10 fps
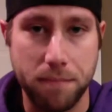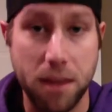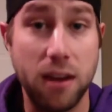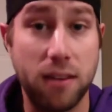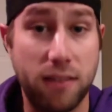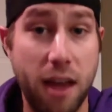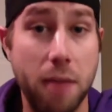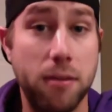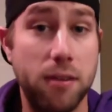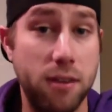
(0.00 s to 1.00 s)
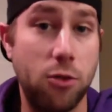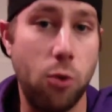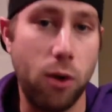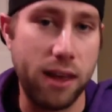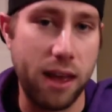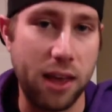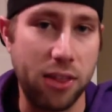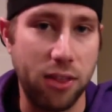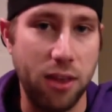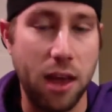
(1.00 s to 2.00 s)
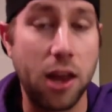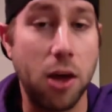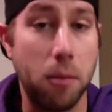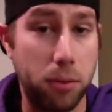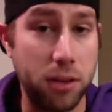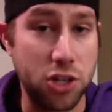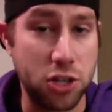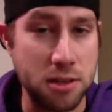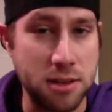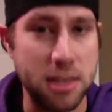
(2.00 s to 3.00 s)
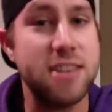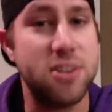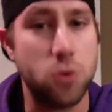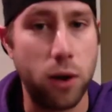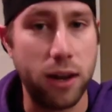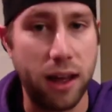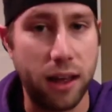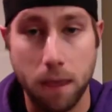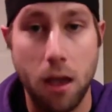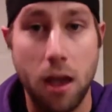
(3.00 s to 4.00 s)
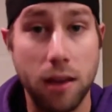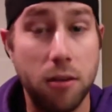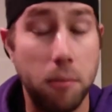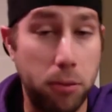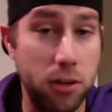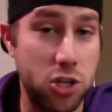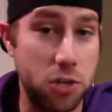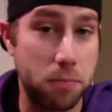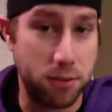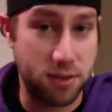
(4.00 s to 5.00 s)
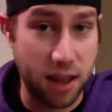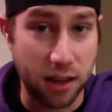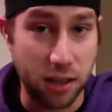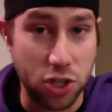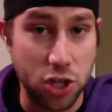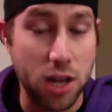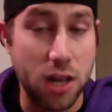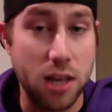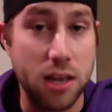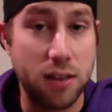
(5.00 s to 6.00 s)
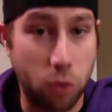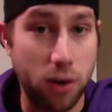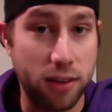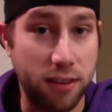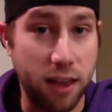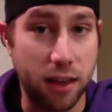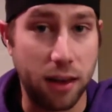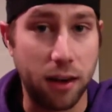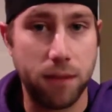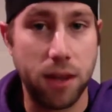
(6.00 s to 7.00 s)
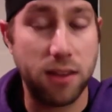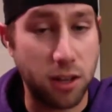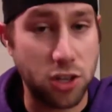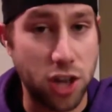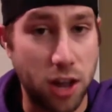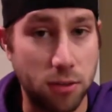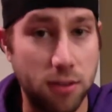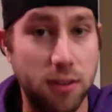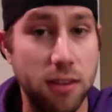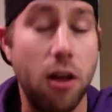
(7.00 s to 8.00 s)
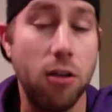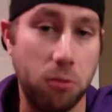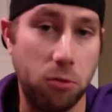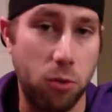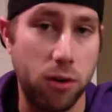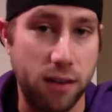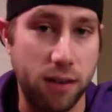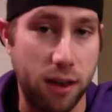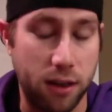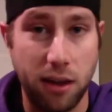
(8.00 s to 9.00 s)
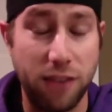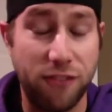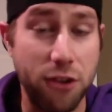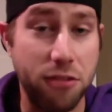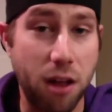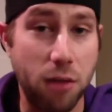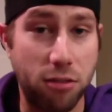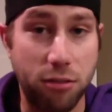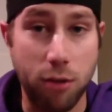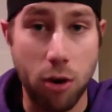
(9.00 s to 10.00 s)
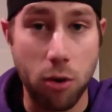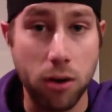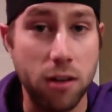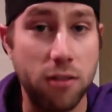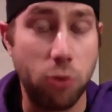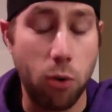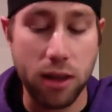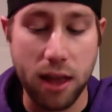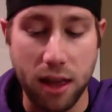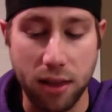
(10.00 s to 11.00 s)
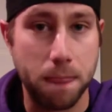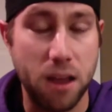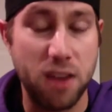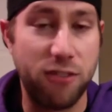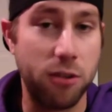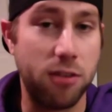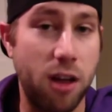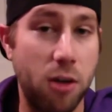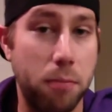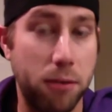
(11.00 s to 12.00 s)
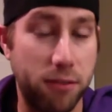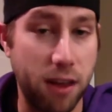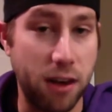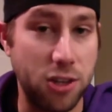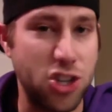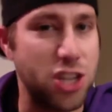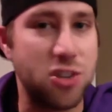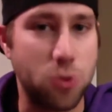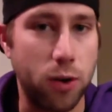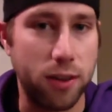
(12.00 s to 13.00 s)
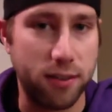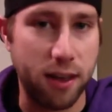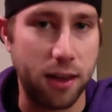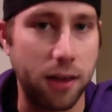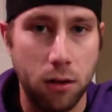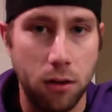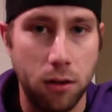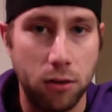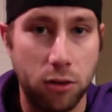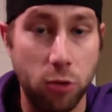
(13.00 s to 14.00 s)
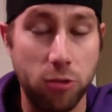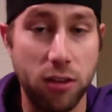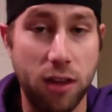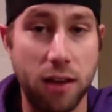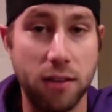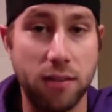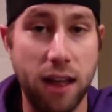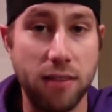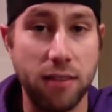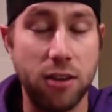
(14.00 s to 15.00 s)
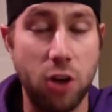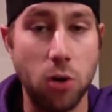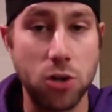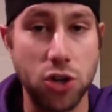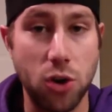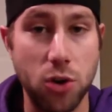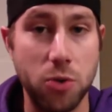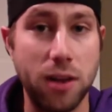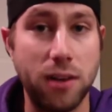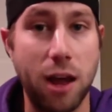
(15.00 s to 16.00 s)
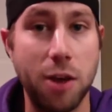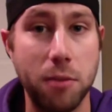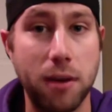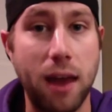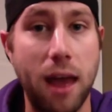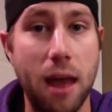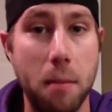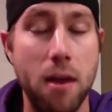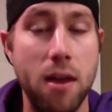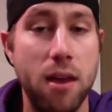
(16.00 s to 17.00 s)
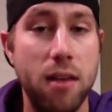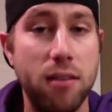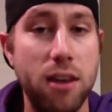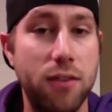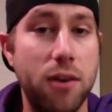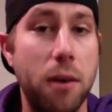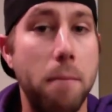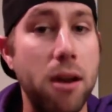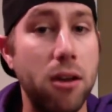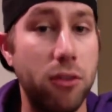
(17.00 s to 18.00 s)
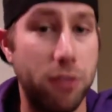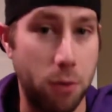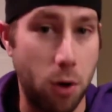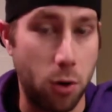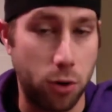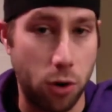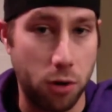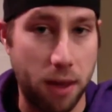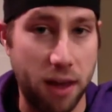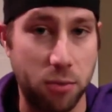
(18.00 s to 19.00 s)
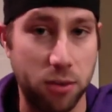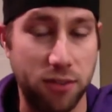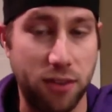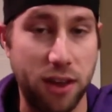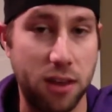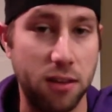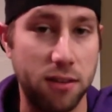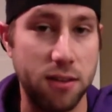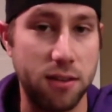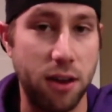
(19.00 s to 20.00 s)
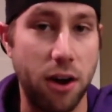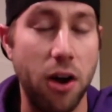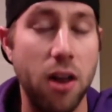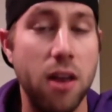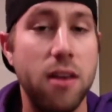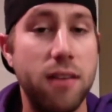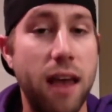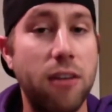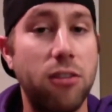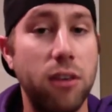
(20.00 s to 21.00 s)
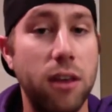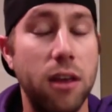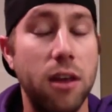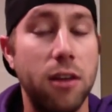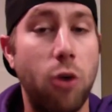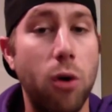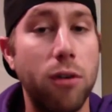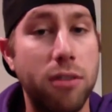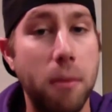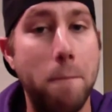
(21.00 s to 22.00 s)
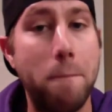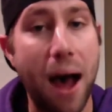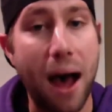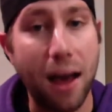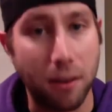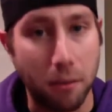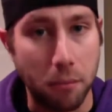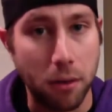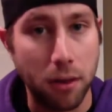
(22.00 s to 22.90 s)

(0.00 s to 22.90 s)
In attempts, he's 28th. In completions, he's 29th. In his completion percentage, he's 22nd. In touchdowns, he's also 22nd. In first downs thrown, he's 28th. In first down percentage, he's 22nd. Those are the kind of stats that go to show you that Donovan McNabb isn't even a middle-of-the-road quarterback with the Vikings this year. He's actually towards the bottom.